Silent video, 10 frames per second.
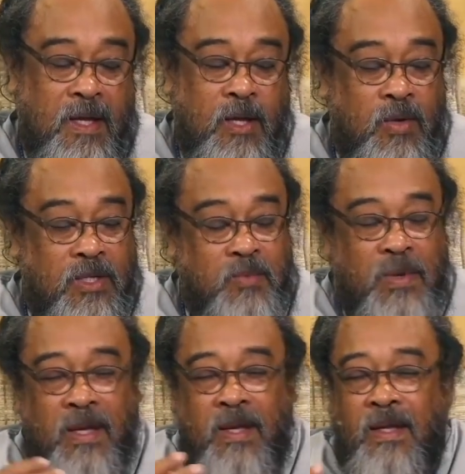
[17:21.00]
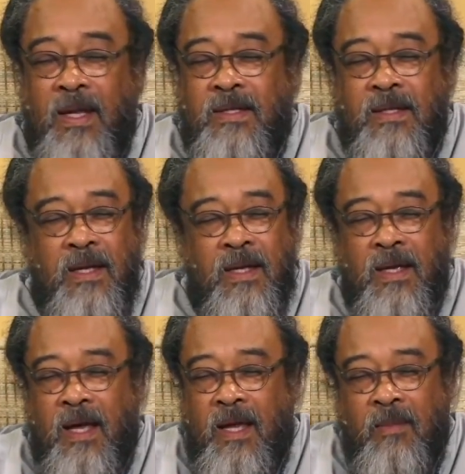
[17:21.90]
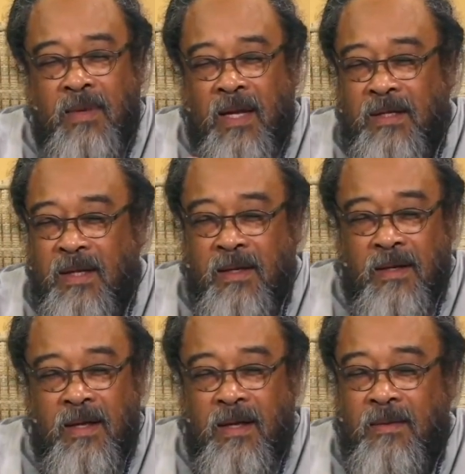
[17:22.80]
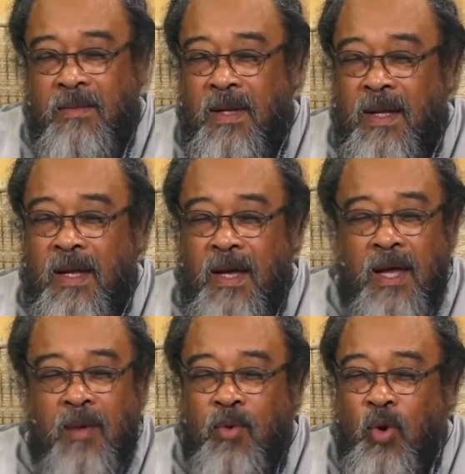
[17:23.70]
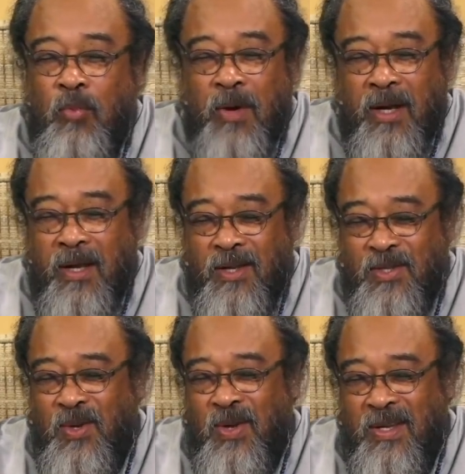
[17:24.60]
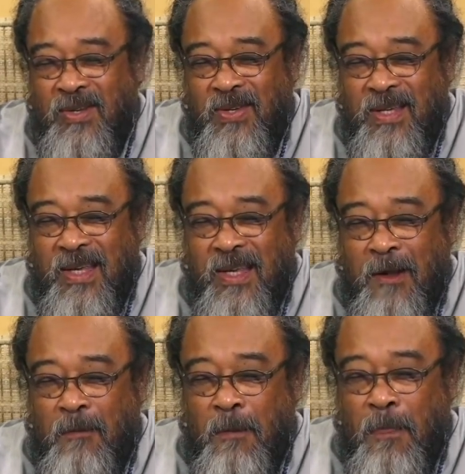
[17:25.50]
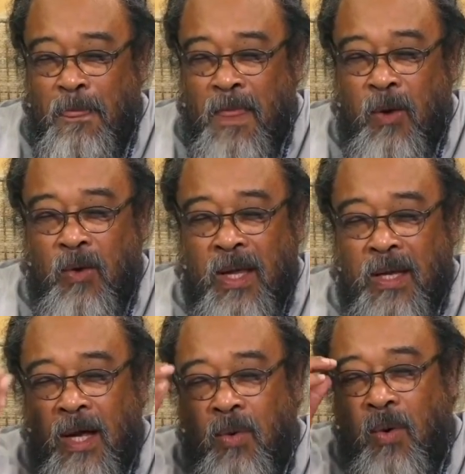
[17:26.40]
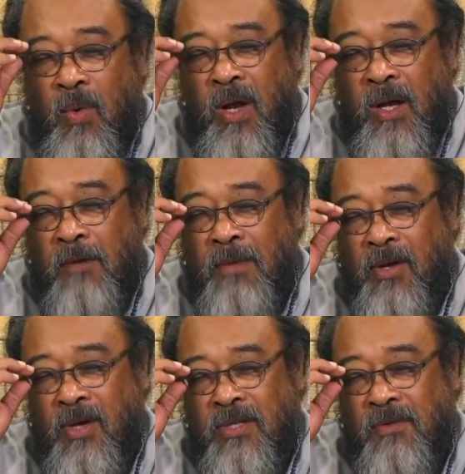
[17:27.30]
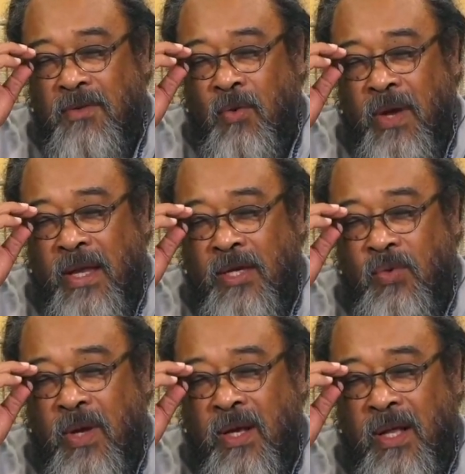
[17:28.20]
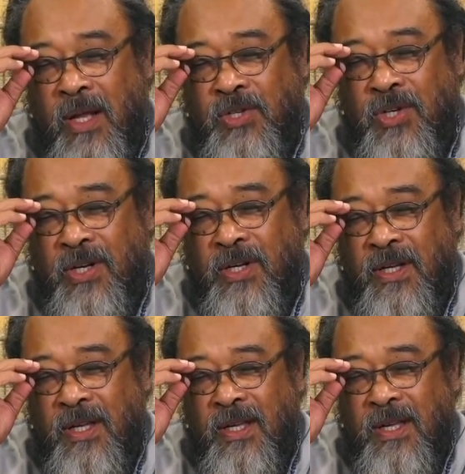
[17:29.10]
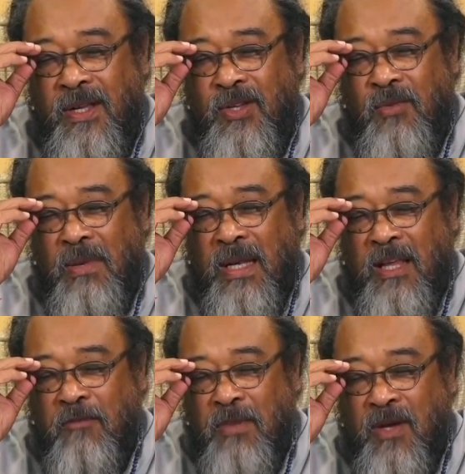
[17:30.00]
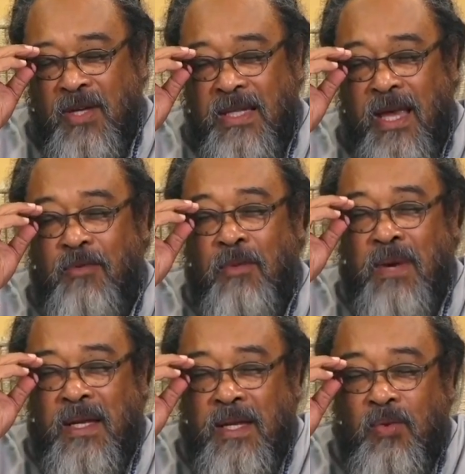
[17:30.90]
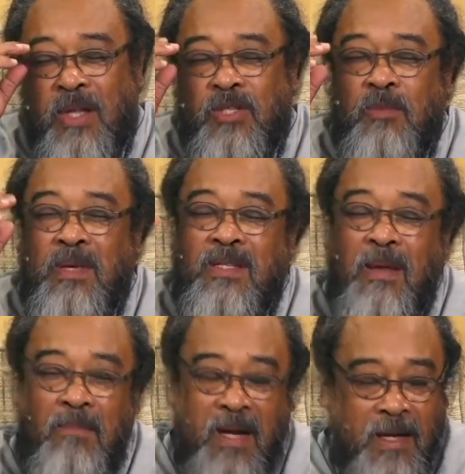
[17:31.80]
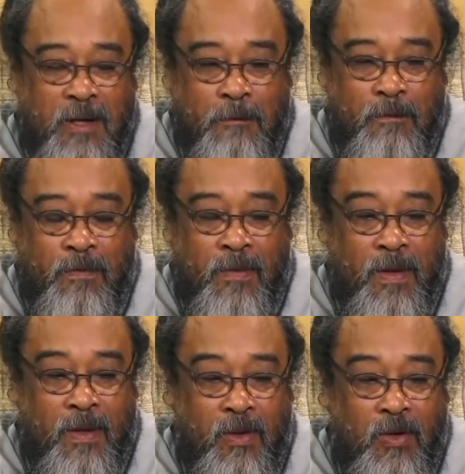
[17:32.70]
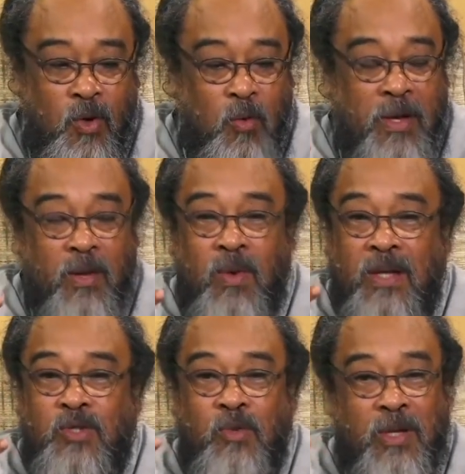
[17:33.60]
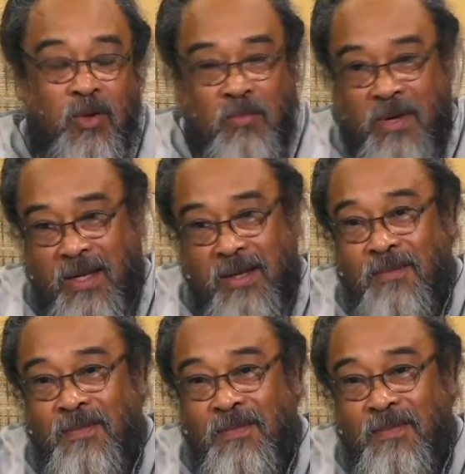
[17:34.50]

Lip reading: he was speaking that I am nothing, I am nobody, and so on. No? Now, in our world, because of the way that we are cultured to believe, because everybody wants to be somebody, nobody wants to be nobody.